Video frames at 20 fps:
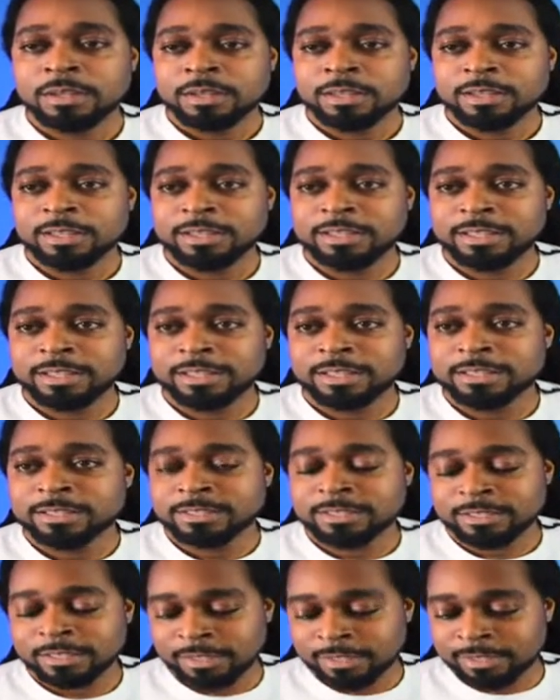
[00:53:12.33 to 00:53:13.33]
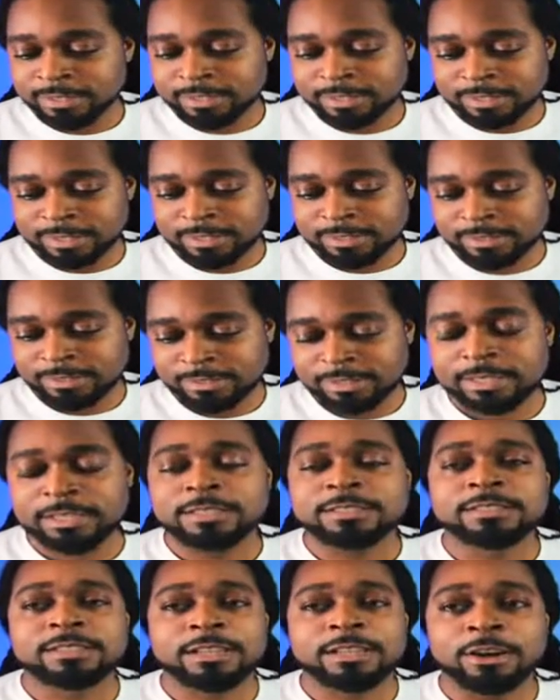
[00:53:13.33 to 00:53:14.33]
It is.
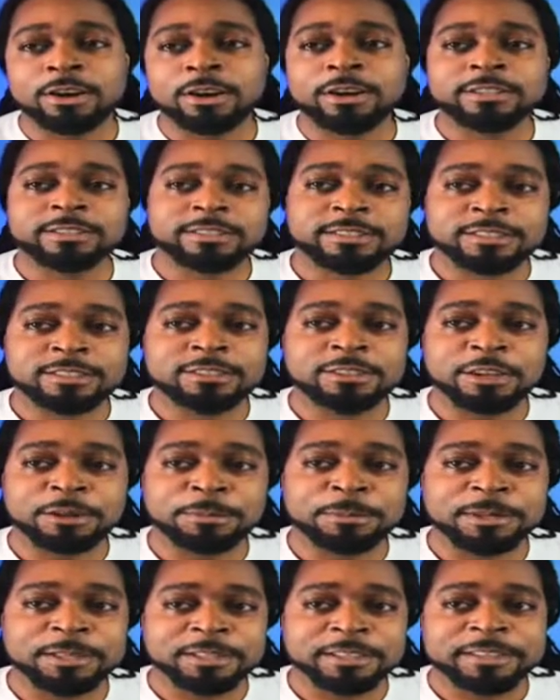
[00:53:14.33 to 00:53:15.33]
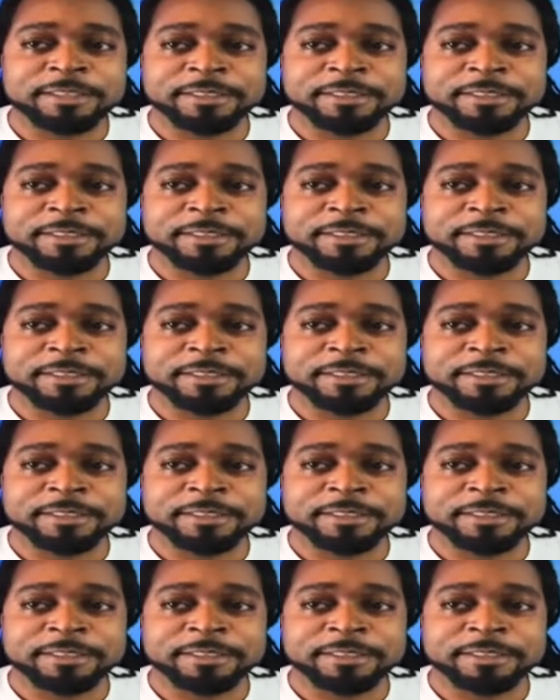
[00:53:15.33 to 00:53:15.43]
It's a hot topic.